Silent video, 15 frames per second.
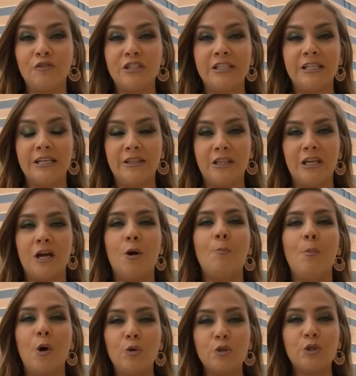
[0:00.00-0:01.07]
often need the
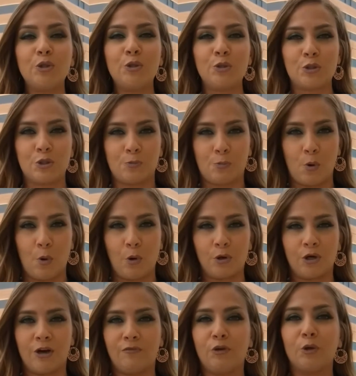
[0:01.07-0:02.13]
emotional
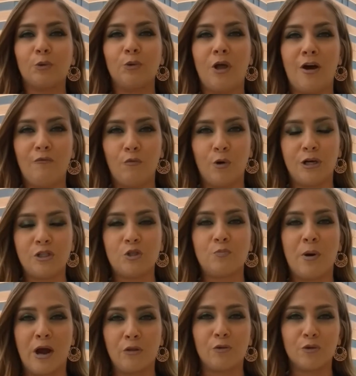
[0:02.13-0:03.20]
support of their loved ones
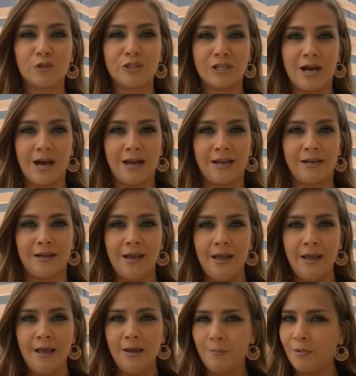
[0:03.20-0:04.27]
by their side.
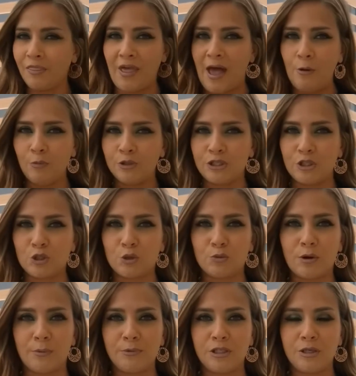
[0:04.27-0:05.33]
But that was
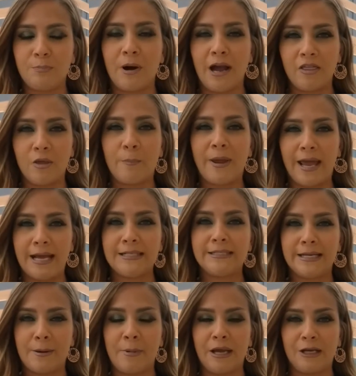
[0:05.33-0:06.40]
interrupted by the
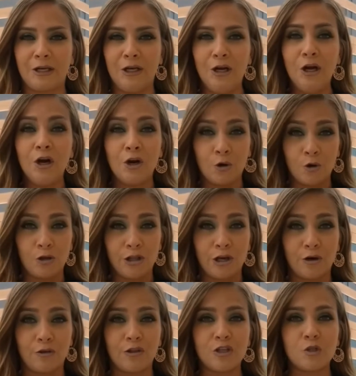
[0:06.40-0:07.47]
pandemic.
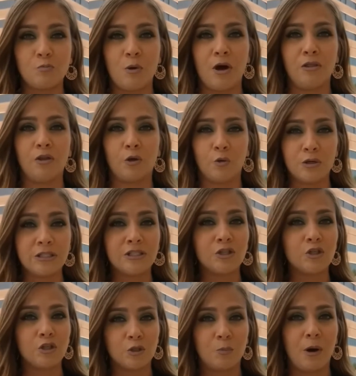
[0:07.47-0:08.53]
Earlier this month,
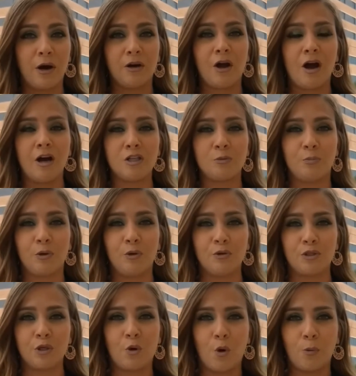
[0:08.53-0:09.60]
CHRISTUS Spohn
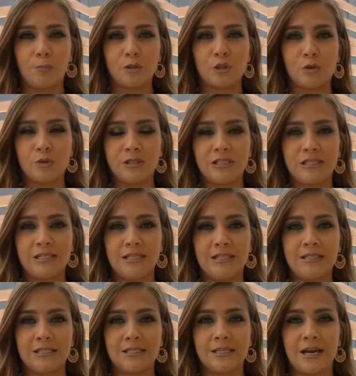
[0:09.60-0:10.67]
hospitals in Corpus
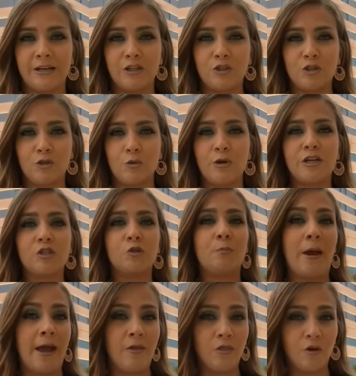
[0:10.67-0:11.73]
Christi decided to
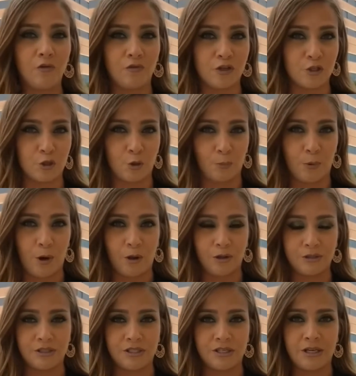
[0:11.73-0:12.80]
expand their visitor
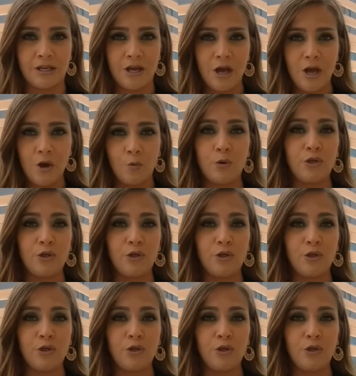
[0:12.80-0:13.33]
policy